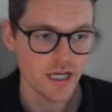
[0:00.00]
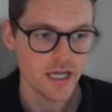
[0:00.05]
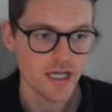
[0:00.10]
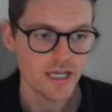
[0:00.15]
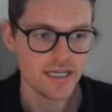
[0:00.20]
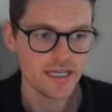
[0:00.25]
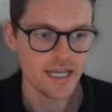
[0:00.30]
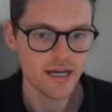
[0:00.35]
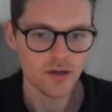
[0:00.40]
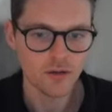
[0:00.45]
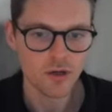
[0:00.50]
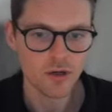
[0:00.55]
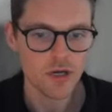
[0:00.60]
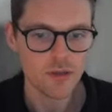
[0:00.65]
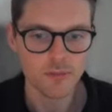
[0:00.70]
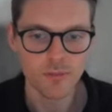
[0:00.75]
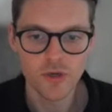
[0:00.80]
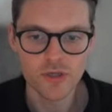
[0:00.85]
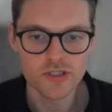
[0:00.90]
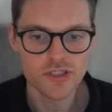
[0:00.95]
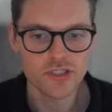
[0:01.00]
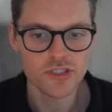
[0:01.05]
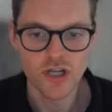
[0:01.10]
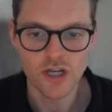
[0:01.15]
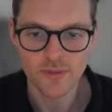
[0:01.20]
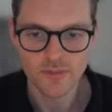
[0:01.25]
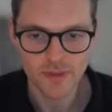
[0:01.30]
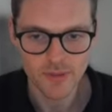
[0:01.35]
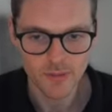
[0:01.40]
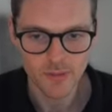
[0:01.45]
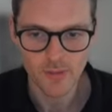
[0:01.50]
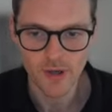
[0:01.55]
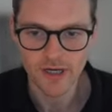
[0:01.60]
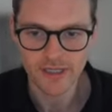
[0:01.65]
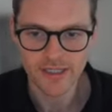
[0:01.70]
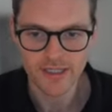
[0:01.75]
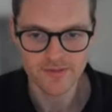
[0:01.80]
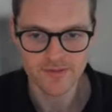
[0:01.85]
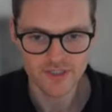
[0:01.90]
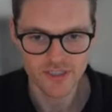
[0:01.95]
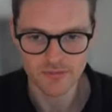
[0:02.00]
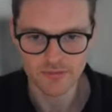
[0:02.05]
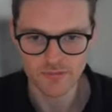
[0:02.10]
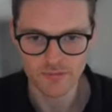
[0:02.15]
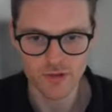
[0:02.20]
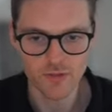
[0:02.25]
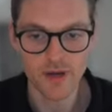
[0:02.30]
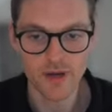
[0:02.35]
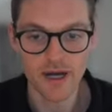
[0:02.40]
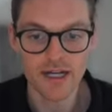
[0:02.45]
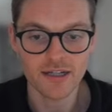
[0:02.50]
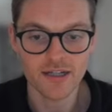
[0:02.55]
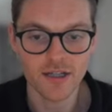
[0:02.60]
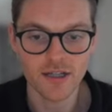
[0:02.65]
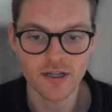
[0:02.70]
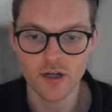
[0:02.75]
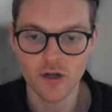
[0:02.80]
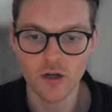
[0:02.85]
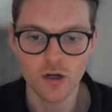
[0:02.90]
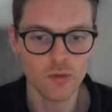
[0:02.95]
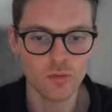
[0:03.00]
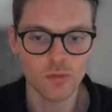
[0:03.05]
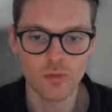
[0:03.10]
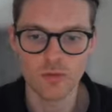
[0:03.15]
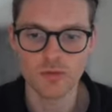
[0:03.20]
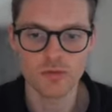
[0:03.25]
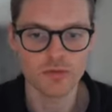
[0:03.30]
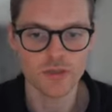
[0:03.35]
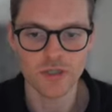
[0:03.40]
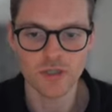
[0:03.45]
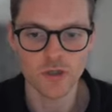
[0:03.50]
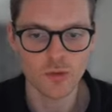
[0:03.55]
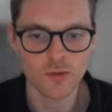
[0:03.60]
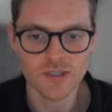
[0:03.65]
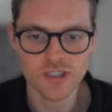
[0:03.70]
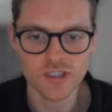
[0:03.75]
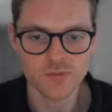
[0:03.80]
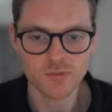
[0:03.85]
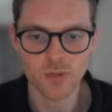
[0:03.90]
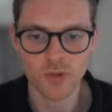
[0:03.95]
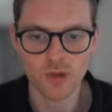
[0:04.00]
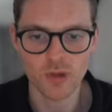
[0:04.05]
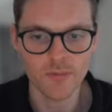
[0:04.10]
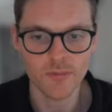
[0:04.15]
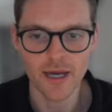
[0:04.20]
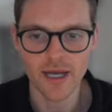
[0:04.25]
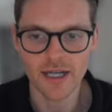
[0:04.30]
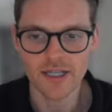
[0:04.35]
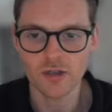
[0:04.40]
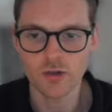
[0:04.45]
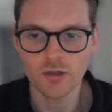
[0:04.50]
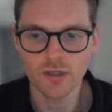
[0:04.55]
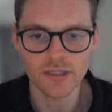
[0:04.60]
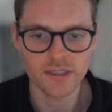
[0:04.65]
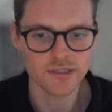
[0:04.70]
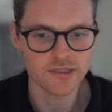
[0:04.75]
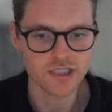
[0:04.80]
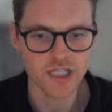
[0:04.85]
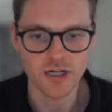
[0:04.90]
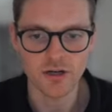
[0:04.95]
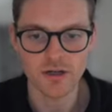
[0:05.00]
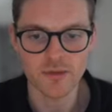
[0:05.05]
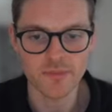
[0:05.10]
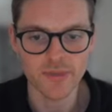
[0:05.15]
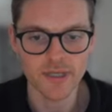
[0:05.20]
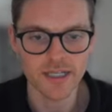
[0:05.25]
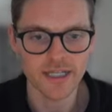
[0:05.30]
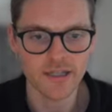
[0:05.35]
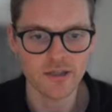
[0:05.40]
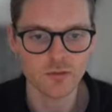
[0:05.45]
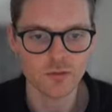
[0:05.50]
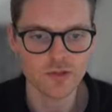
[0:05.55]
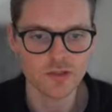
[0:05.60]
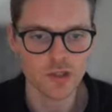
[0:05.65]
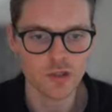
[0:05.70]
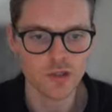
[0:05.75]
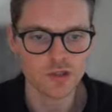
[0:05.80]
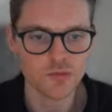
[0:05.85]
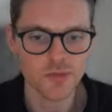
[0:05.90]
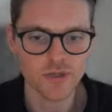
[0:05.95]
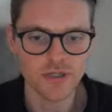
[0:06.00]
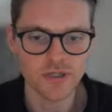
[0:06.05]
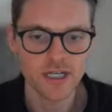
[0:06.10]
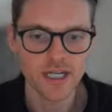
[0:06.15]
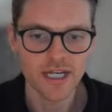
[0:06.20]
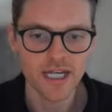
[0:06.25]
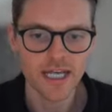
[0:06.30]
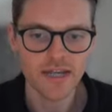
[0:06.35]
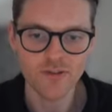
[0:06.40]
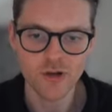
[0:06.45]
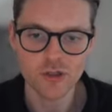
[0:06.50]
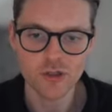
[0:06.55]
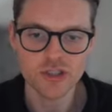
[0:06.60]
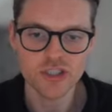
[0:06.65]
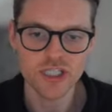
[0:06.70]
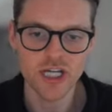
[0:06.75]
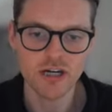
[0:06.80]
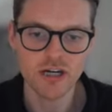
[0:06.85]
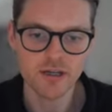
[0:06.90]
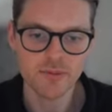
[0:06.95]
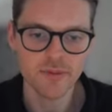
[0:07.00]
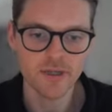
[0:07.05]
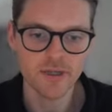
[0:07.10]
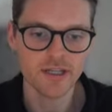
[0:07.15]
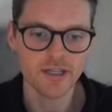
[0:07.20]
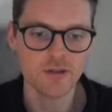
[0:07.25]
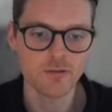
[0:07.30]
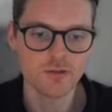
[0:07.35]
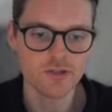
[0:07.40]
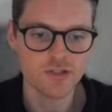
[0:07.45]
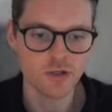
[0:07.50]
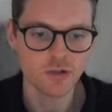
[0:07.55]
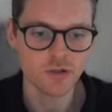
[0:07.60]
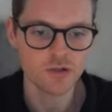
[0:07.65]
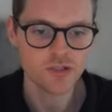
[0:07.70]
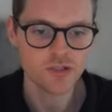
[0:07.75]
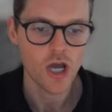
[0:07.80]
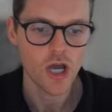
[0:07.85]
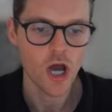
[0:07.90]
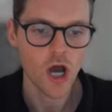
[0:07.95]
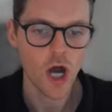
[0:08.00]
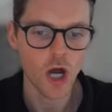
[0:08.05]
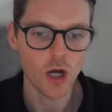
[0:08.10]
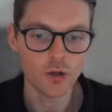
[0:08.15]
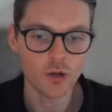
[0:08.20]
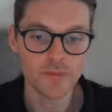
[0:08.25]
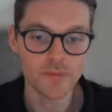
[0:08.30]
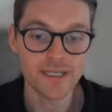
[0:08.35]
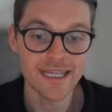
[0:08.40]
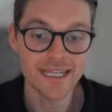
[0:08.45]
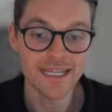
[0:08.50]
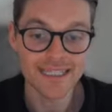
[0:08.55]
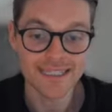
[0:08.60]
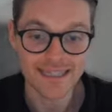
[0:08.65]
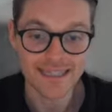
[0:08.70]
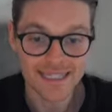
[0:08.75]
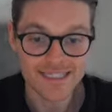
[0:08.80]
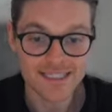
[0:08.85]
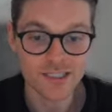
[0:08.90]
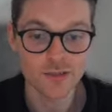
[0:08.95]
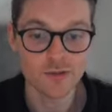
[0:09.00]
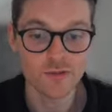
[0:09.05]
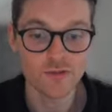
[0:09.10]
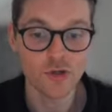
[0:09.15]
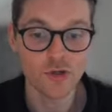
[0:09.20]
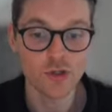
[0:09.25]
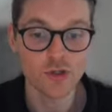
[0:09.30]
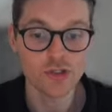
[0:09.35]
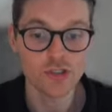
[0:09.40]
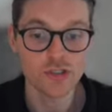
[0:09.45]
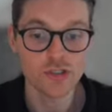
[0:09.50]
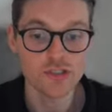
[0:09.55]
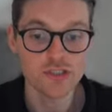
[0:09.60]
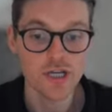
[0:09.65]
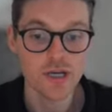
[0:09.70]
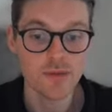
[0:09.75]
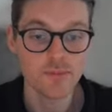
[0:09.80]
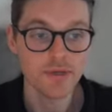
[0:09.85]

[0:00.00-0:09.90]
Now, most of the time people might give some remark like, oh, well, you can always just pull it back. You're only cherry picking the results. But if I was cherry picking the results, I would be getting less conversions.